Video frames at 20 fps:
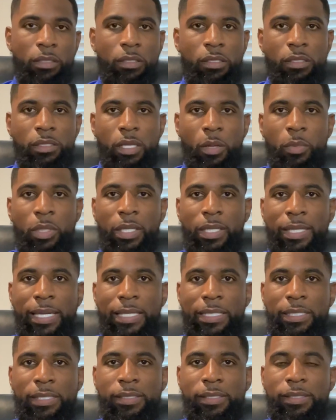some of the
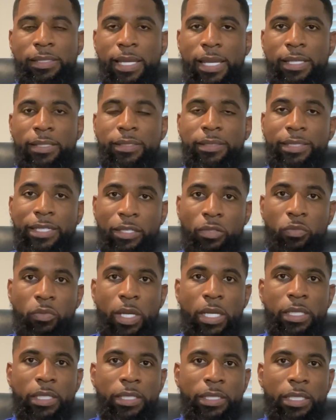ladies that's getting
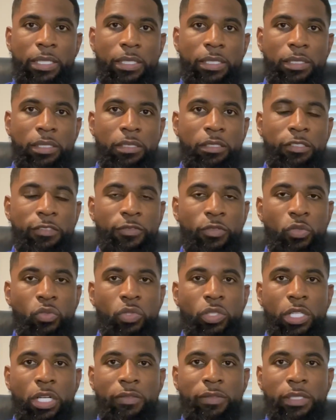ready to get into this
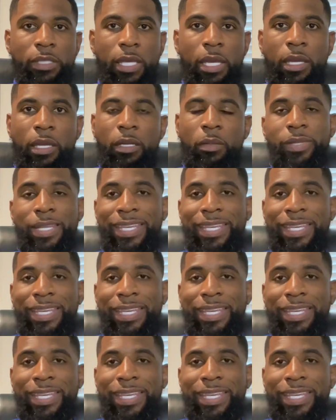food service game.